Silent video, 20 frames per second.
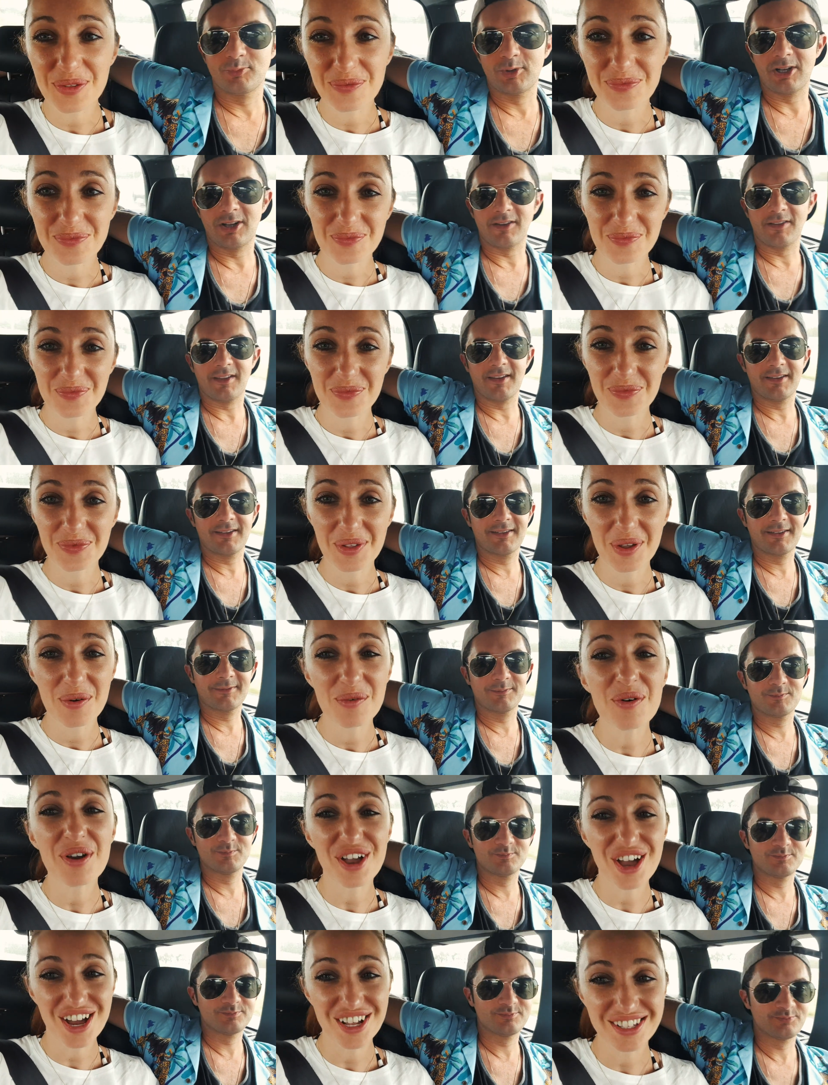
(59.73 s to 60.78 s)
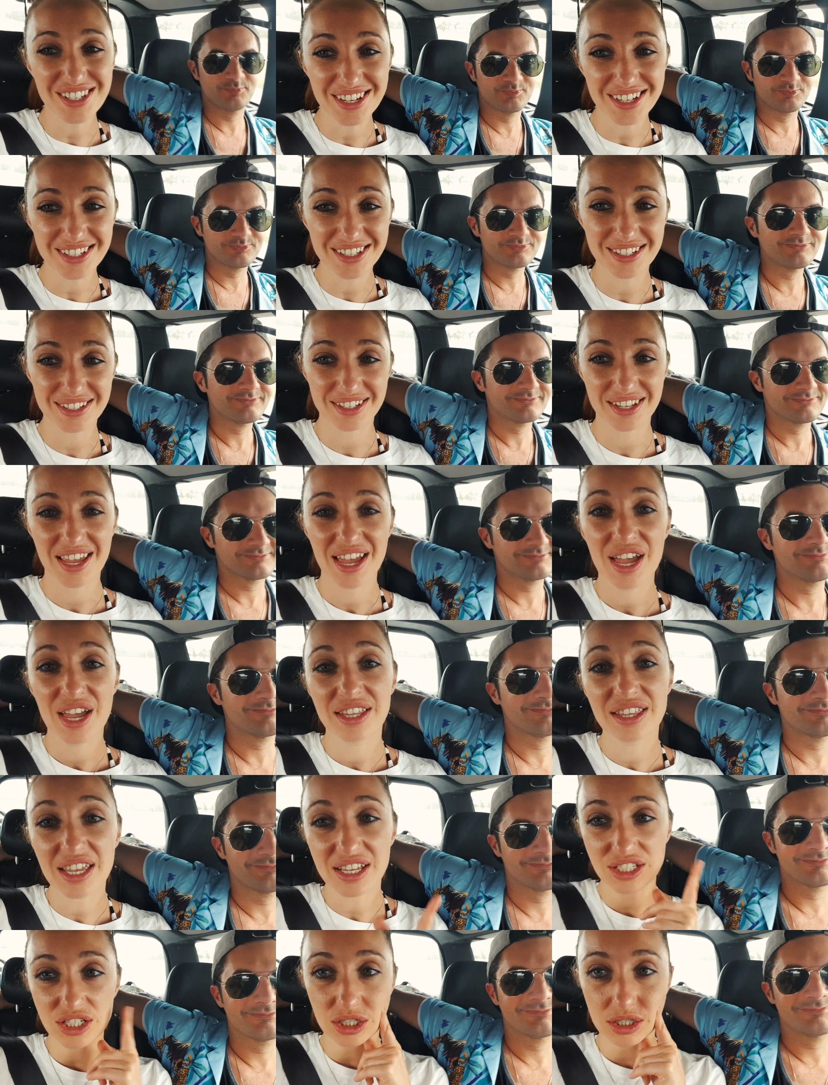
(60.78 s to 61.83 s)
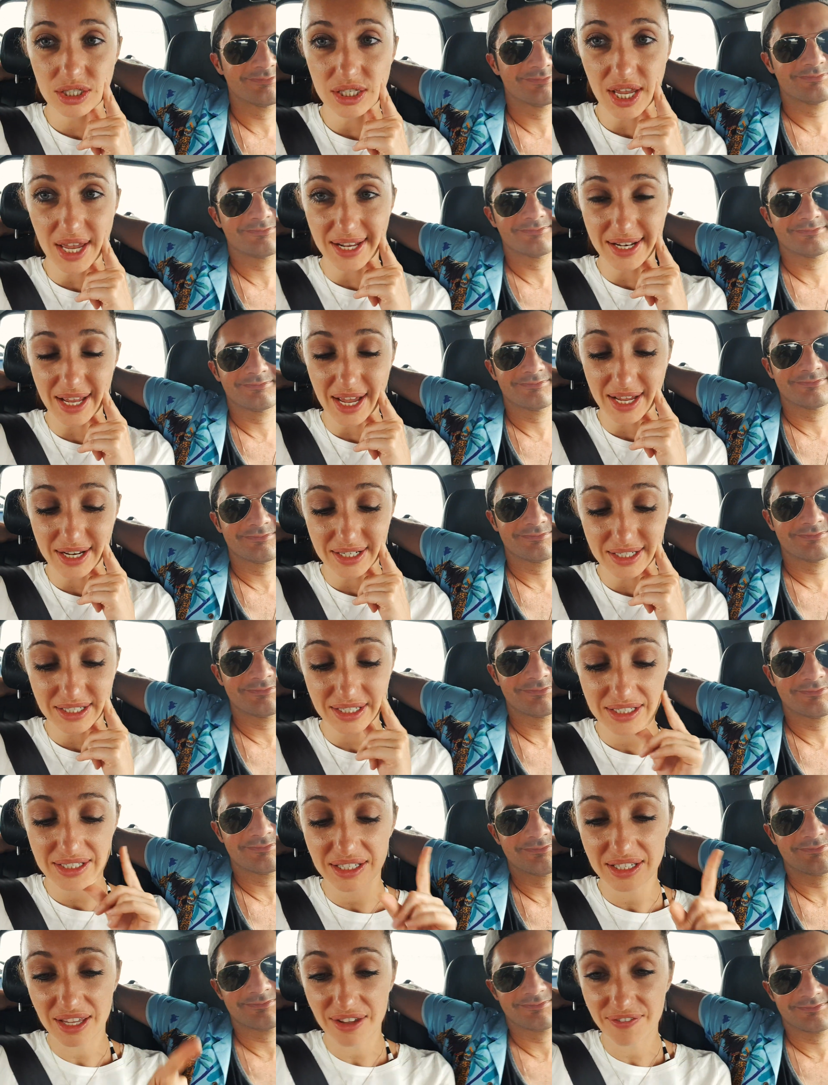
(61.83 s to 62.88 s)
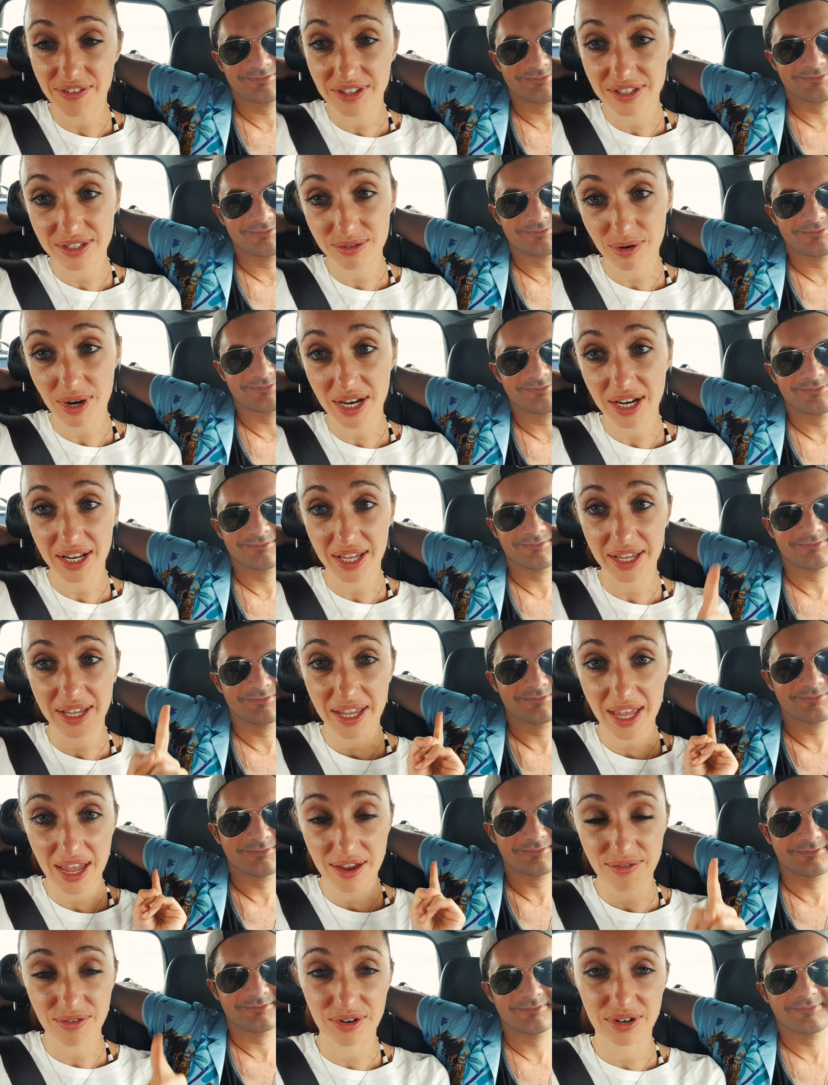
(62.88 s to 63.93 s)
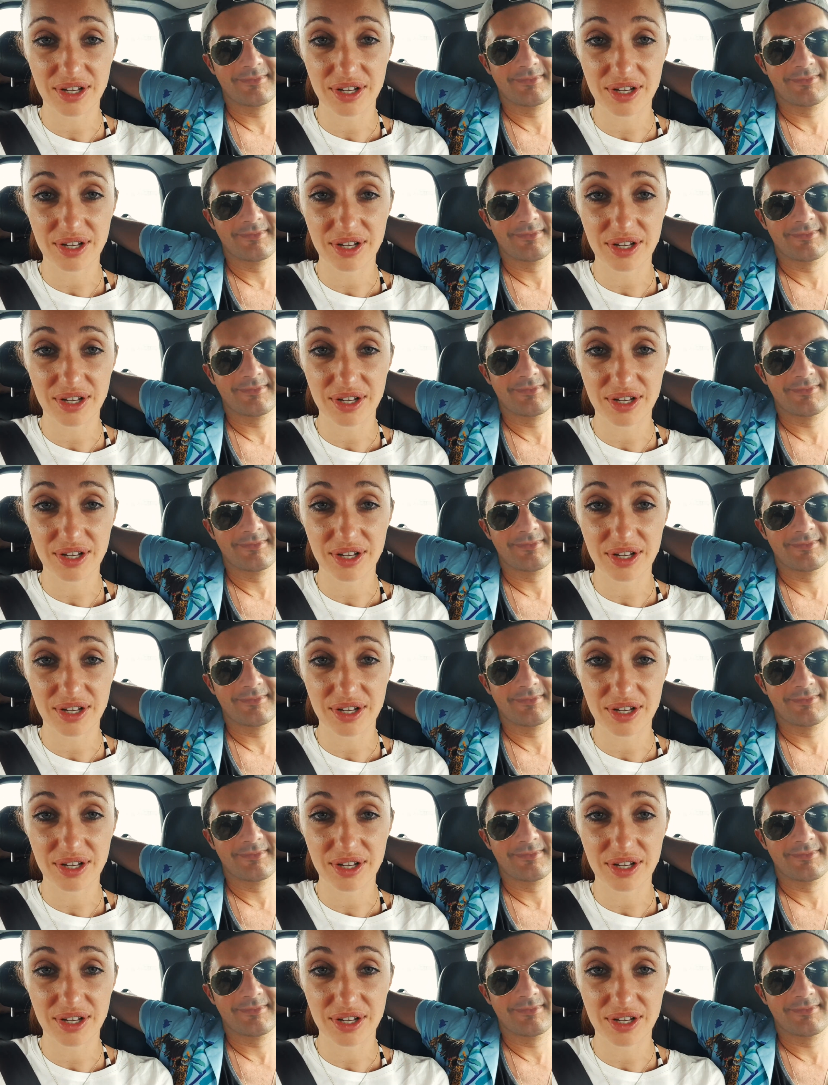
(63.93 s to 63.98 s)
Speaker 1: got this. We got this. They just said that if it's raining, everyone